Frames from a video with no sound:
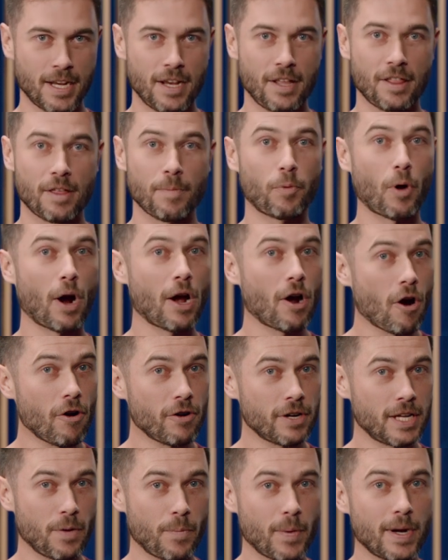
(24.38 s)
The
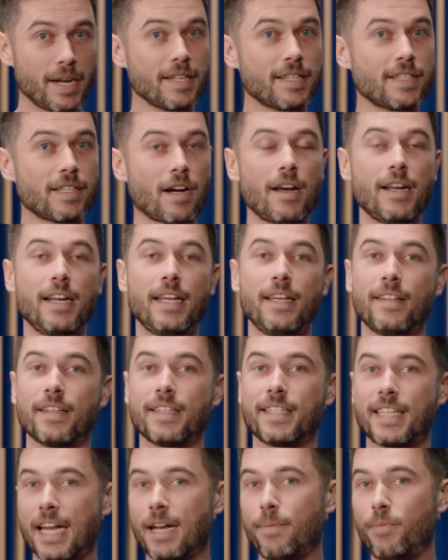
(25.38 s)
priority when designing the
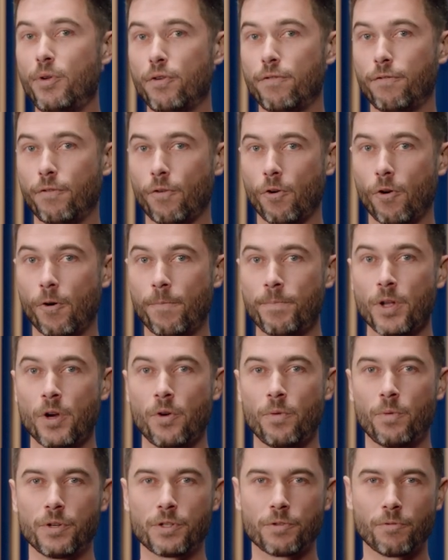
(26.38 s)
ZMU-4
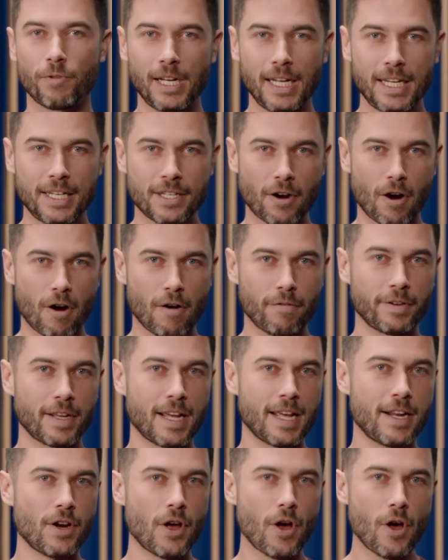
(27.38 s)
was really to offer
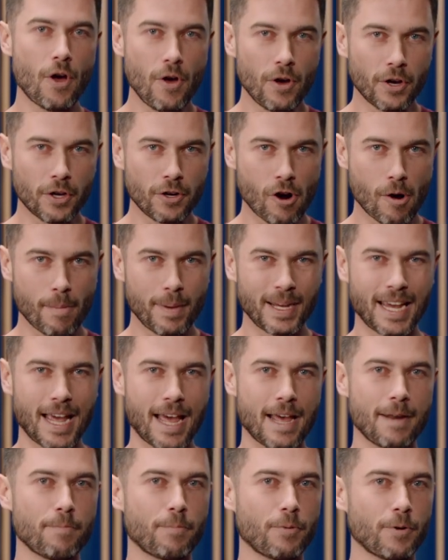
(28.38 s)
an ergonomic
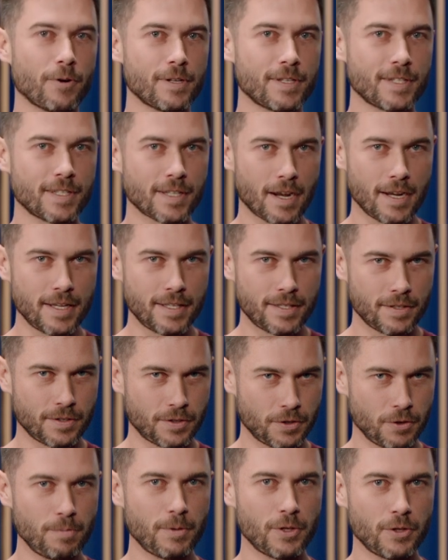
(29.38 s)
and precise
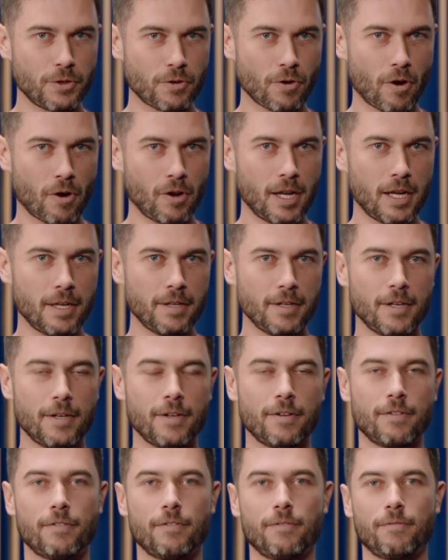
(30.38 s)
zoom controller
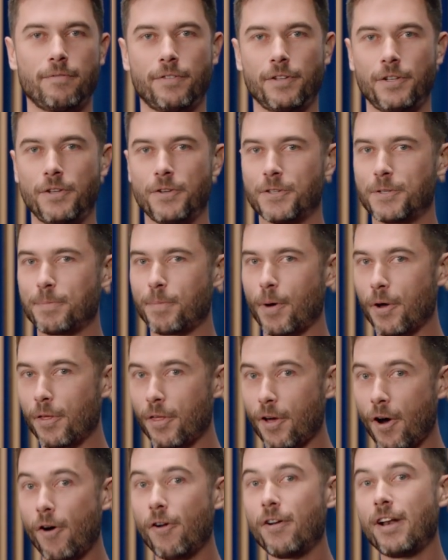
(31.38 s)
for use both
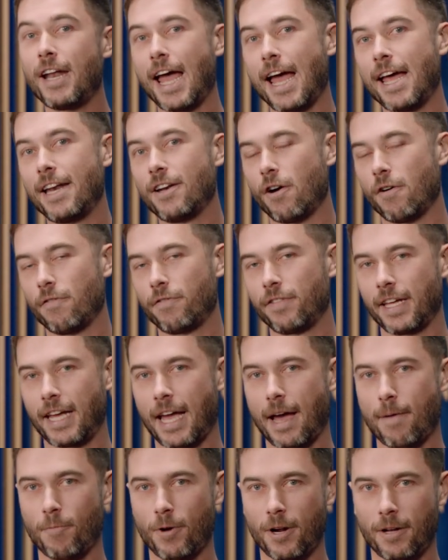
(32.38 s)
on and off the
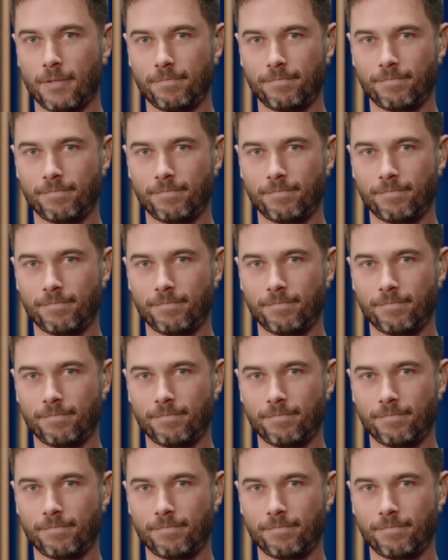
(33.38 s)
camera.